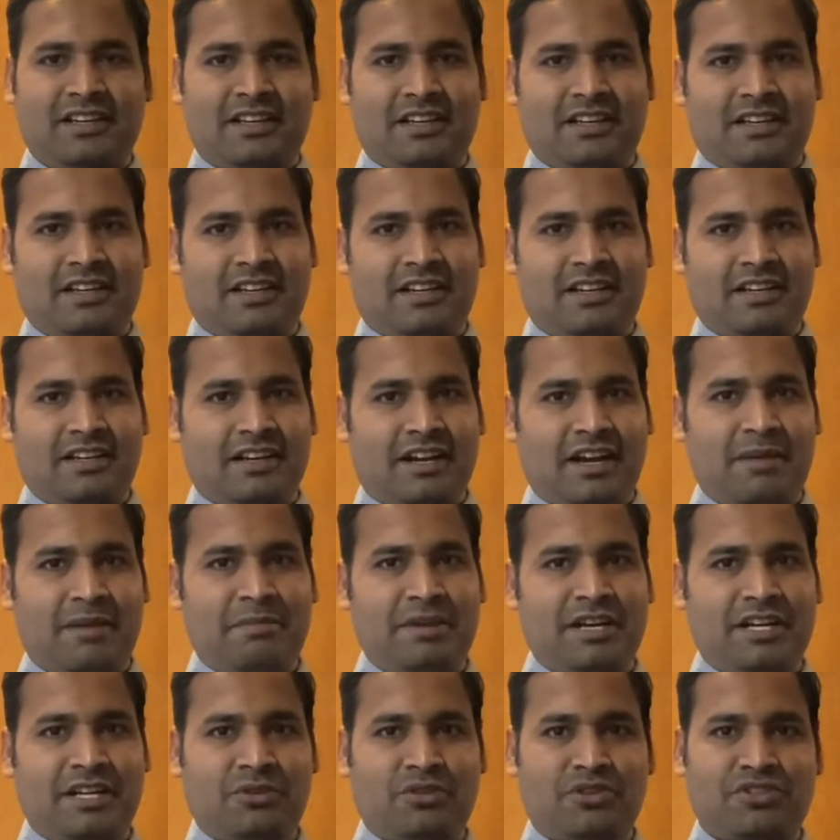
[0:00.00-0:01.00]
I am a
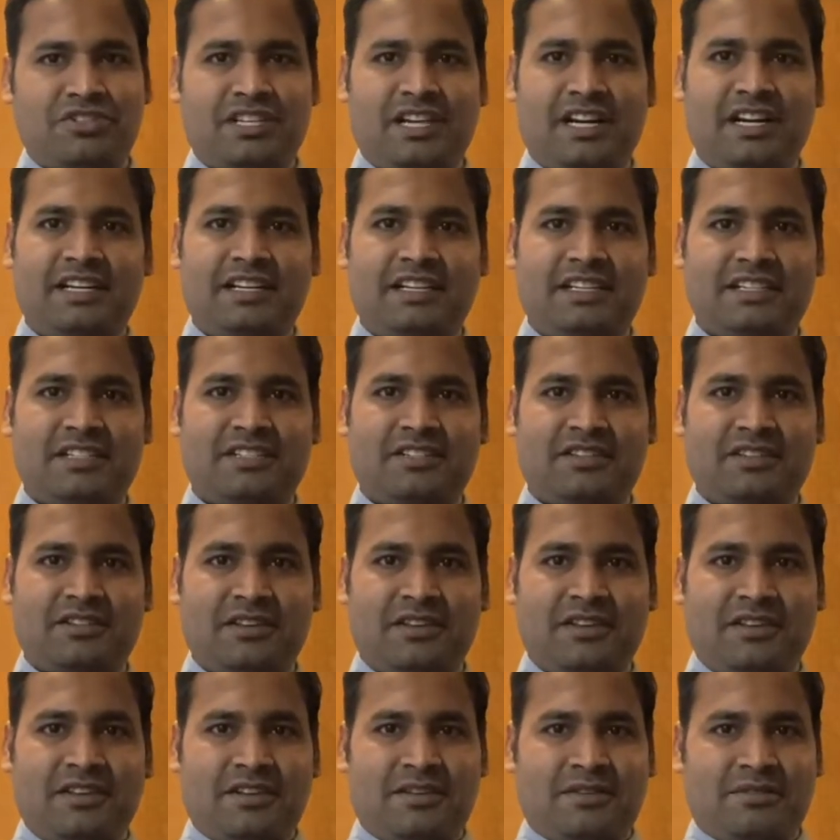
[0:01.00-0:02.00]
neuroscientist.
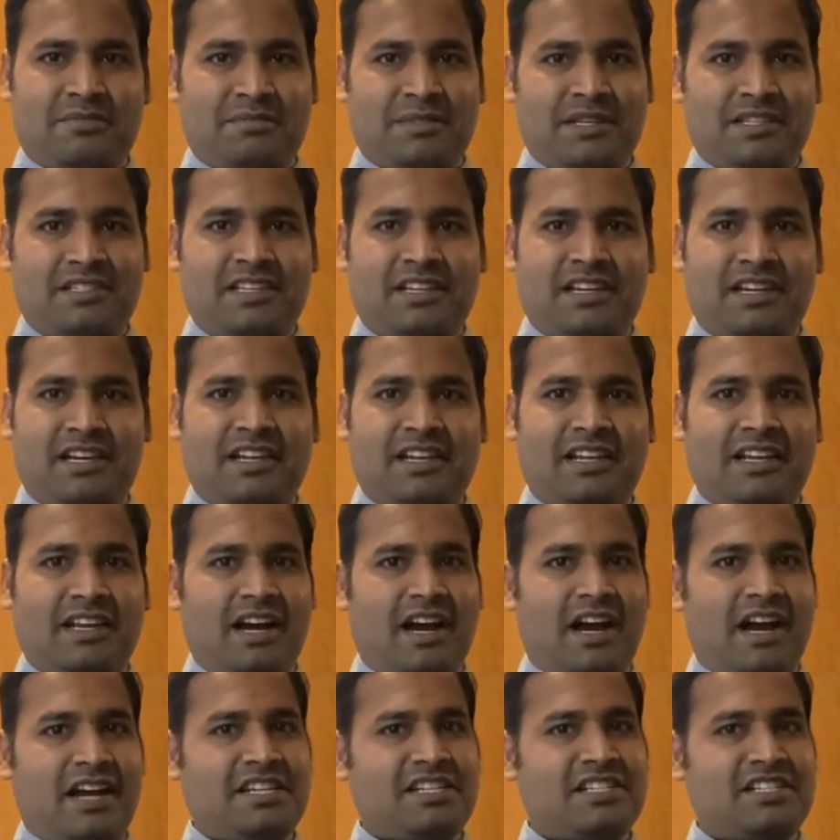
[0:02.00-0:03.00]
Basically,
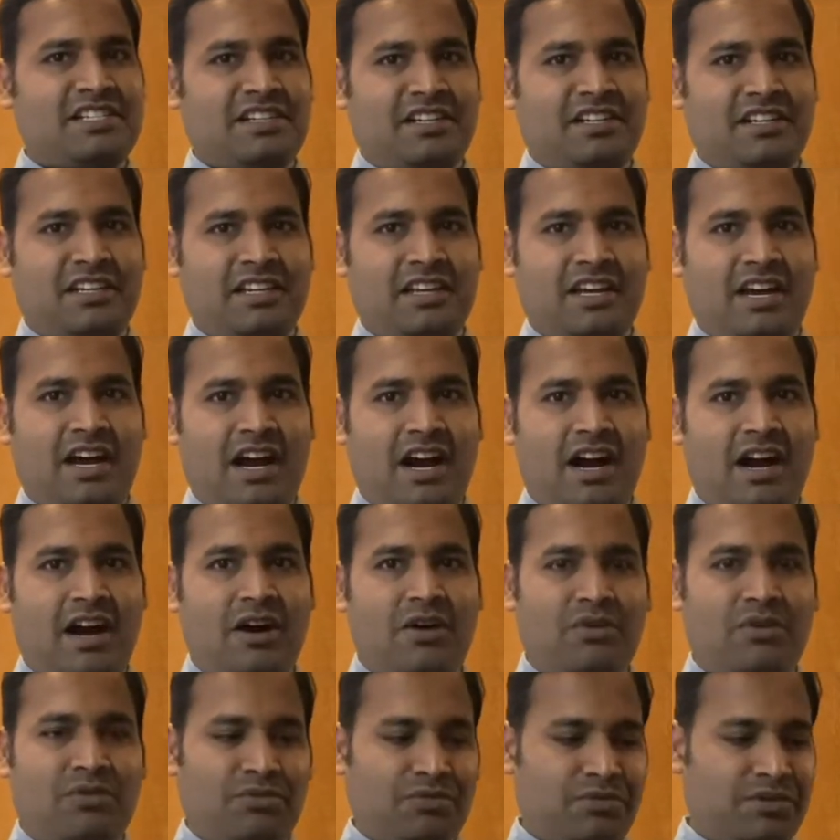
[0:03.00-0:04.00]
I study
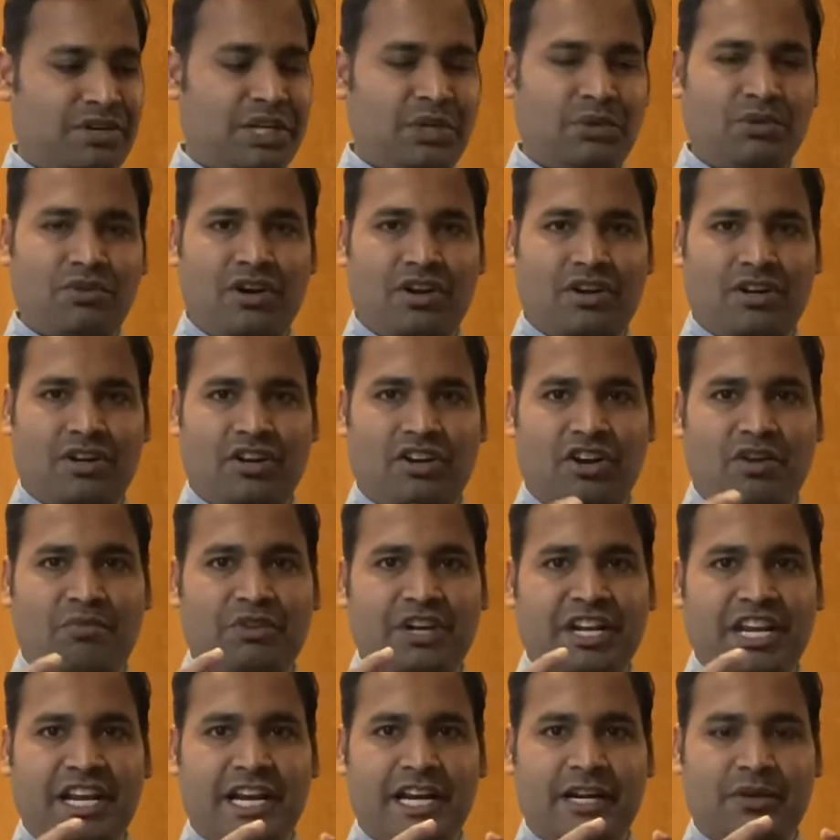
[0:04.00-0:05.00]
how neurons
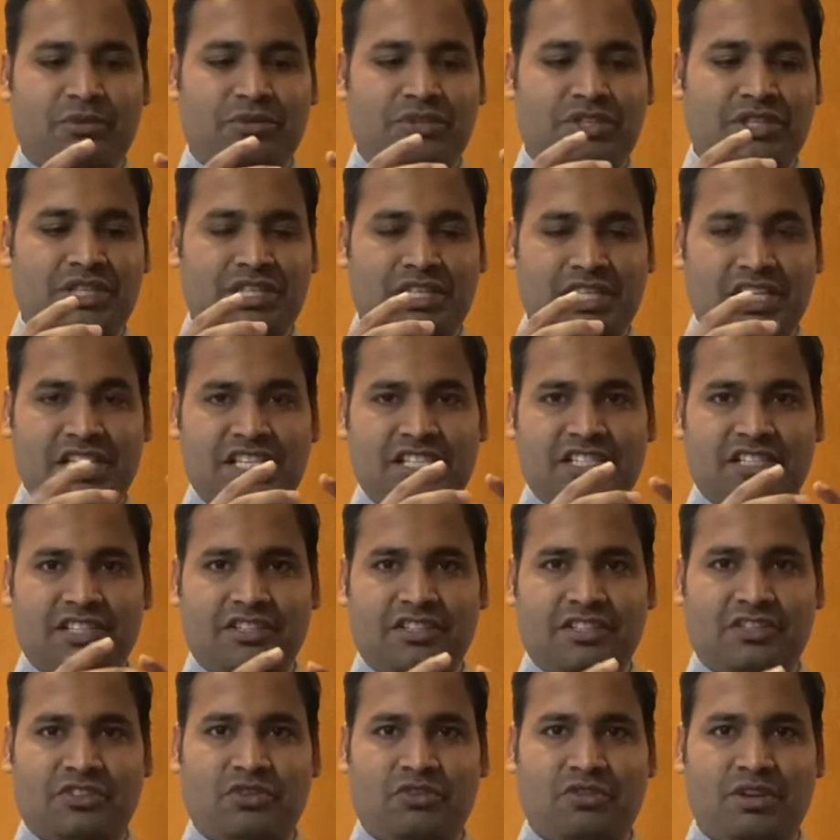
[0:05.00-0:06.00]
communicate with each
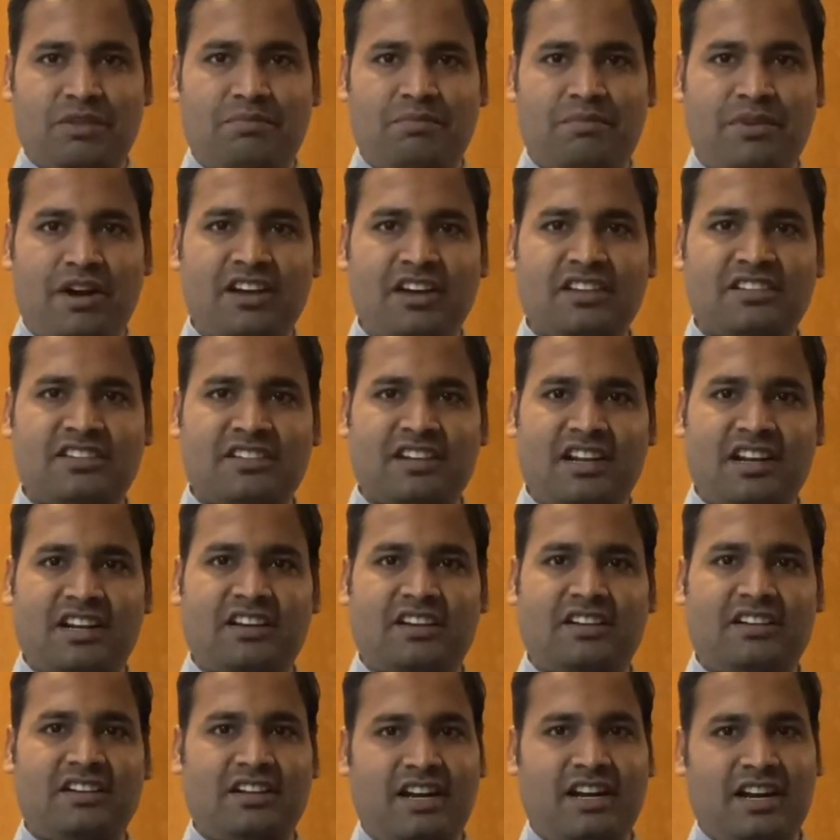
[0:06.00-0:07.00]
other through a functional
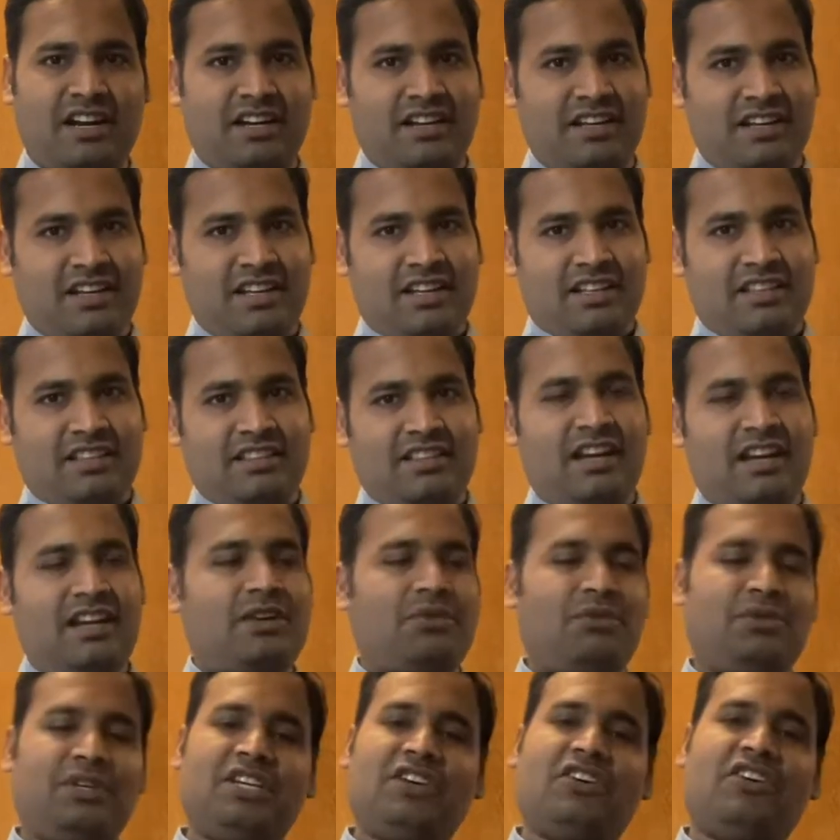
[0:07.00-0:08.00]
contact that
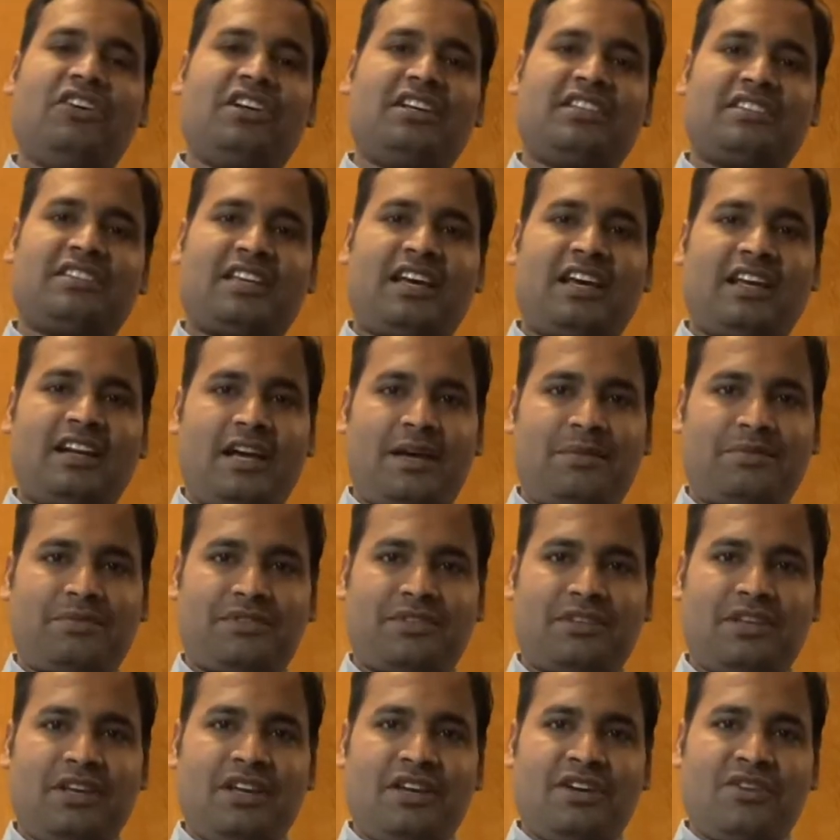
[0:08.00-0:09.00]
we call a synapse.